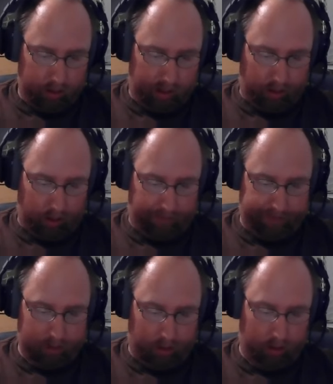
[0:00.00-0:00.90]
thou
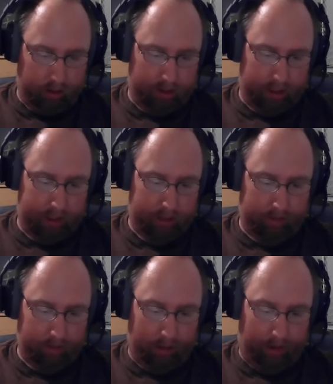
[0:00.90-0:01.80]
lovest all the days
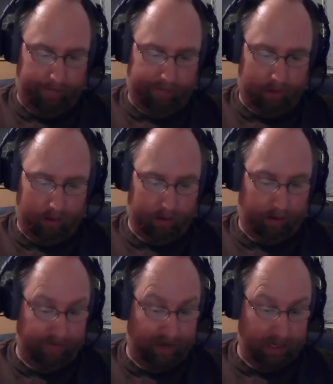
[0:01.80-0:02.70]
of the life of
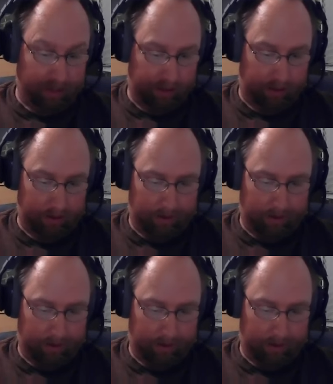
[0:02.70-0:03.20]
thy vanity,